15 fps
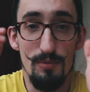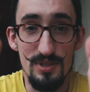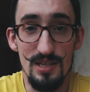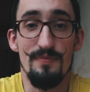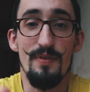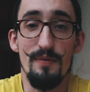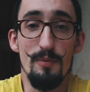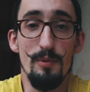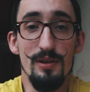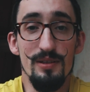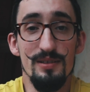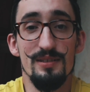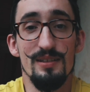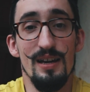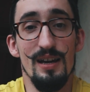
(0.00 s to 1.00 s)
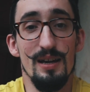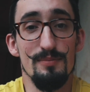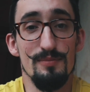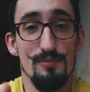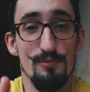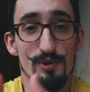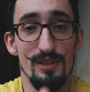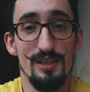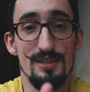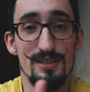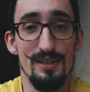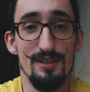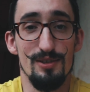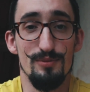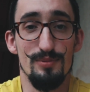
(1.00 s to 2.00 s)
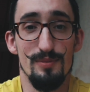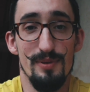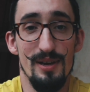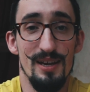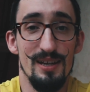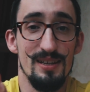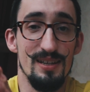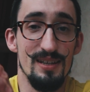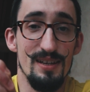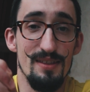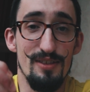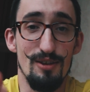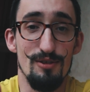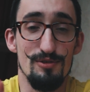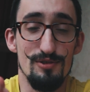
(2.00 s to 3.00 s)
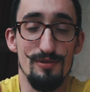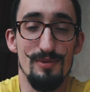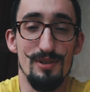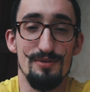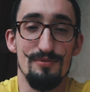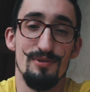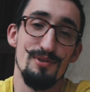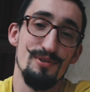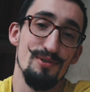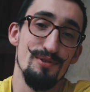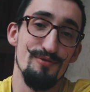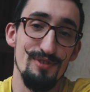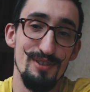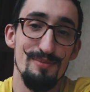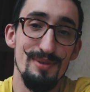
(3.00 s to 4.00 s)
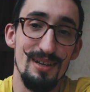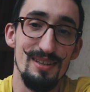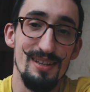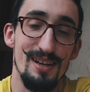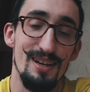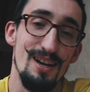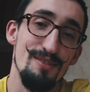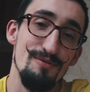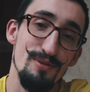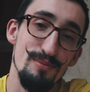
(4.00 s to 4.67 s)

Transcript: What's up everyone? I'm really excited to be back. Thank you so much for your feedback that I got